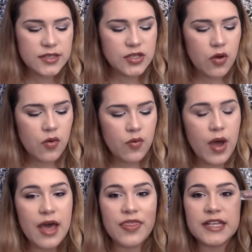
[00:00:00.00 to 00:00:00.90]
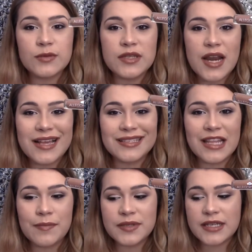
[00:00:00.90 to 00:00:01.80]
so uh, this was a nice
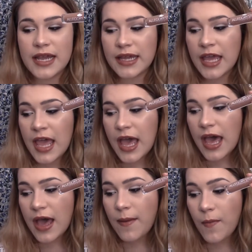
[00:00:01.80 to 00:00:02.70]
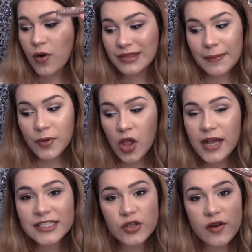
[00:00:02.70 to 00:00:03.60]
lipstick um, or lip
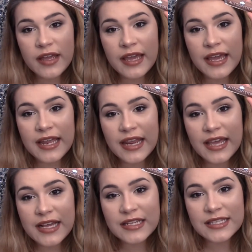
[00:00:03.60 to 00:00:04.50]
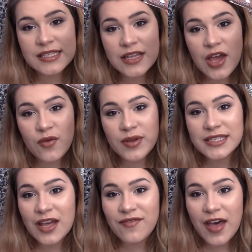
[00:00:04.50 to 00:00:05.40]
gloss sorry it is a uh,
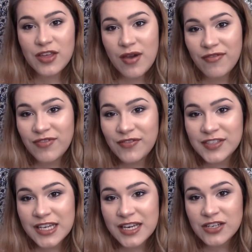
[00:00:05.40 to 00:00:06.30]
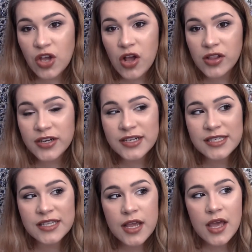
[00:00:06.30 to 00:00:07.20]
retail value of
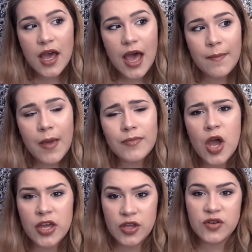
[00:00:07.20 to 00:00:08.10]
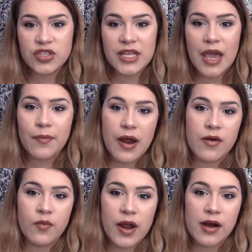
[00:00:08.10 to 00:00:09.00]
$15 um, I'm not usually a
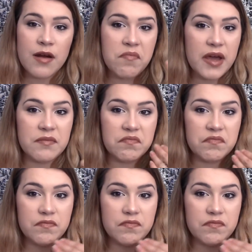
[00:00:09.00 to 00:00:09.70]
brown wearer but